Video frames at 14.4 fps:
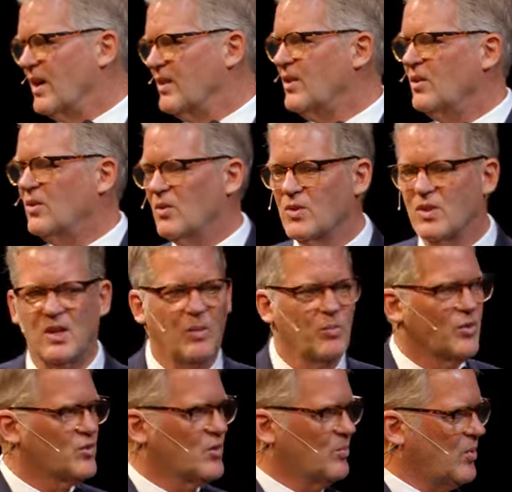I think those
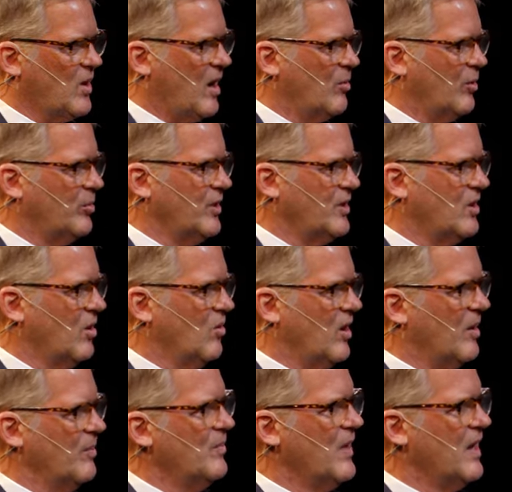numbers would probably go
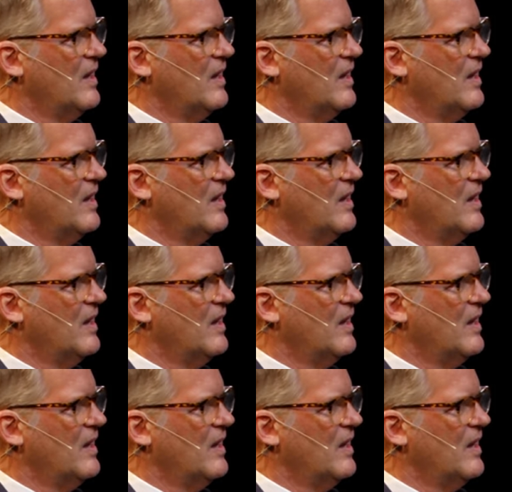up.